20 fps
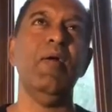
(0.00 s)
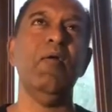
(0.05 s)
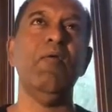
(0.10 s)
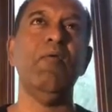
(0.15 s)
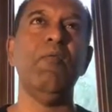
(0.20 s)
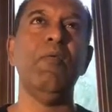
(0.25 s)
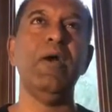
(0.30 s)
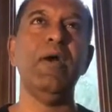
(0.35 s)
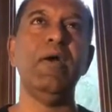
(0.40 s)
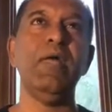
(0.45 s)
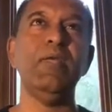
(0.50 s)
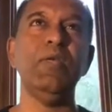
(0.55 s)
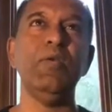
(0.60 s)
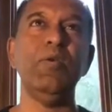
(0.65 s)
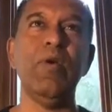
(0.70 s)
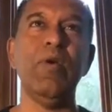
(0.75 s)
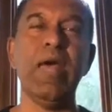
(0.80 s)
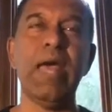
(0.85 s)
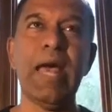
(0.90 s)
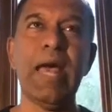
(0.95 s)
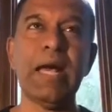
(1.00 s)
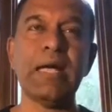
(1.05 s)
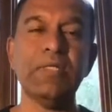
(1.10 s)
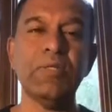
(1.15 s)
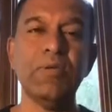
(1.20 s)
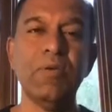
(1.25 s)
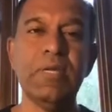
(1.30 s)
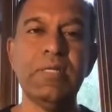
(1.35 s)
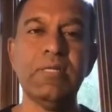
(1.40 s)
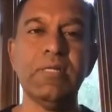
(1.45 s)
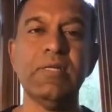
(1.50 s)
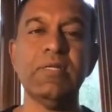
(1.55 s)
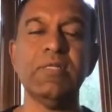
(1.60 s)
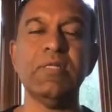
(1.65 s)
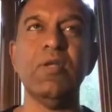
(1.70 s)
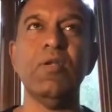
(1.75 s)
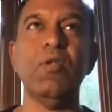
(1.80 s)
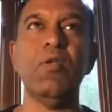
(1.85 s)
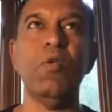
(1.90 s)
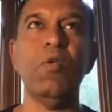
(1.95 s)
where you actually, there is
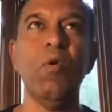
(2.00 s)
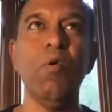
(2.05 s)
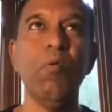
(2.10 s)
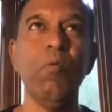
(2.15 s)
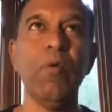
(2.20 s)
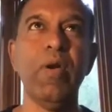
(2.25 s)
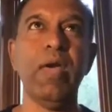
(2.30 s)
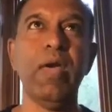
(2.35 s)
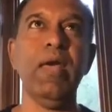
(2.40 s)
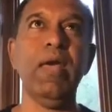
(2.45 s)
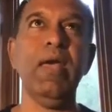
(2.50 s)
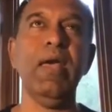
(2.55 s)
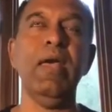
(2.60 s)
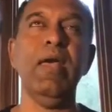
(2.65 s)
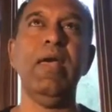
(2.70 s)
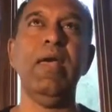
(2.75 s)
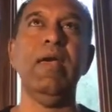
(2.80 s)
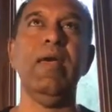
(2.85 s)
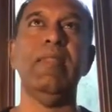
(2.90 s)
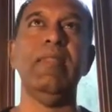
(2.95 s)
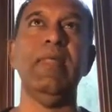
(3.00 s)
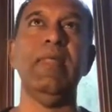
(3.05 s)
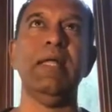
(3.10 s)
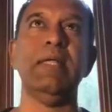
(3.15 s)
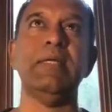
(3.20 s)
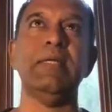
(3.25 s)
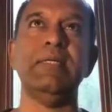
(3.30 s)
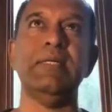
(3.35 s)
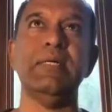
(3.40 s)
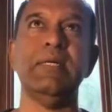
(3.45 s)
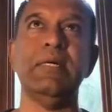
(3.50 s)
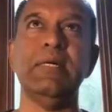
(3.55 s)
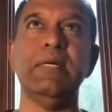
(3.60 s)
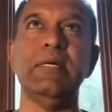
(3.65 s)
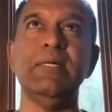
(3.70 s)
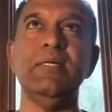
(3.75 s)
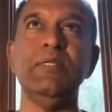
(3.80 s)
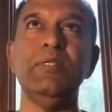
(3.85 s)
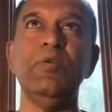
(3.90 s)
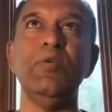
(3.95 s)
a no way that
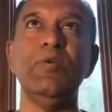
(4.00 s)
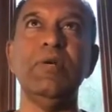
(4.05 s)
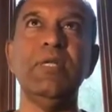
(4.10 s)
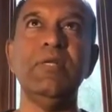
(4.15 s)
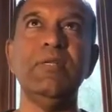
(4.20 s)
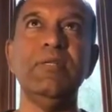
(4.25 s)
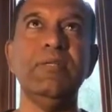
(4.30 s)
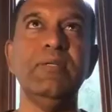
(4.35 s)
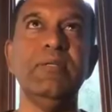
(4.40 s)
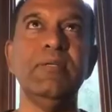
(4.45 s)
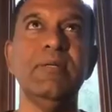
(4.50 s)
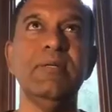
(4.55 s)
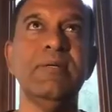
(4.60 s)
you can